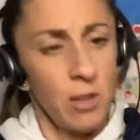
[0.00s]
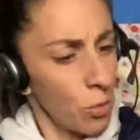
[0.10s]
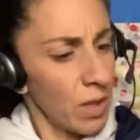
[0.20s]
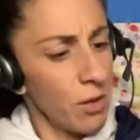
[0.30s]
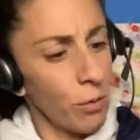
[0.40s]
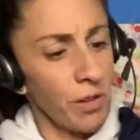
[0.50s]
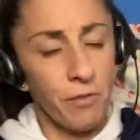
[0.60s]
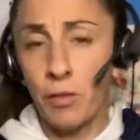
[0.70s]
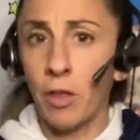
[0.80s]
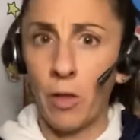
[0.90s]
You can use it
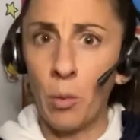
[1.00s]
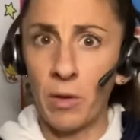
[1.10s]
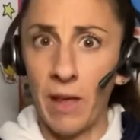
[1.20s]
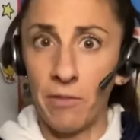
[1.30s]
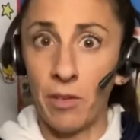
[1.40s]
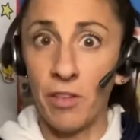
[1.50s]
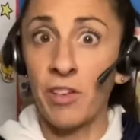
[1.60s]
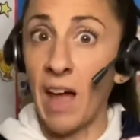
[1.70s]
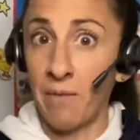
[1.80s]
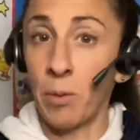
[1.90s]
for the lower levels
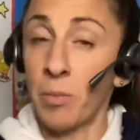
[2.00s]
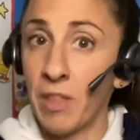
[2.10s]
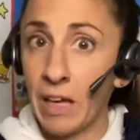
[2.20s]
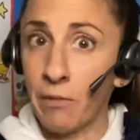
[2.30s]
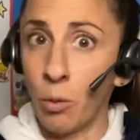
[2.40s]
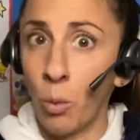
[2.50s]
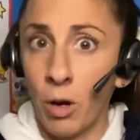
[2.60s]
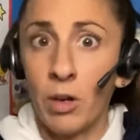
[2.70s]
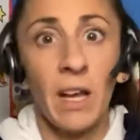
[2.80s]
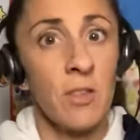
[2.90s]
to have them think of a
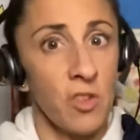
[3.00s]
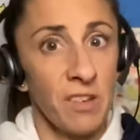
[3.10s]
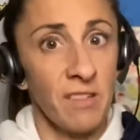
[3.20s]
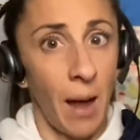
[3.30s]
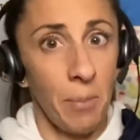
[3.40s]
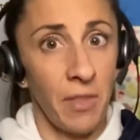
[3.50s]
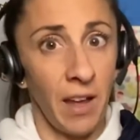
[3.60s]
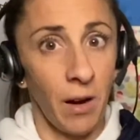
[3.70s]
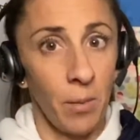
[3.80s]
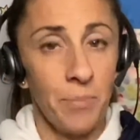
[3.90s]
word and just stop
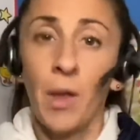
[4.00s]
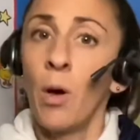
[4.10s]
there.